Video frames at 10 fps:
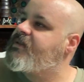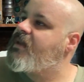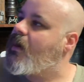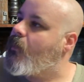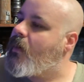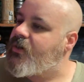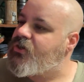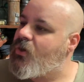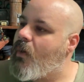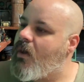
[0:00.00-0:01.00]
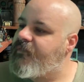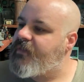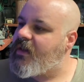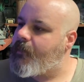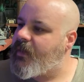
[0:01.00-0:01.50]
that I want to show off
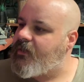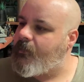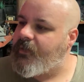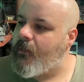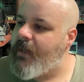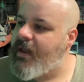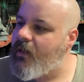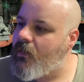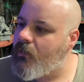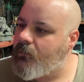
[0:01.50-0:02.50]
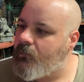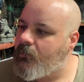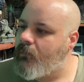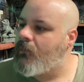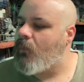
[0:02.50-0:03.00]
that I picked up in the mail.
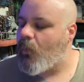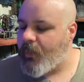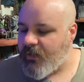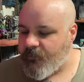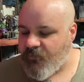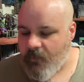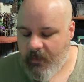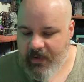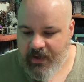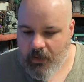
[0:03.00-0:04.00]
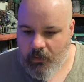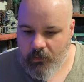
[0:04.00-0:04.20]
Or picked up from the mail.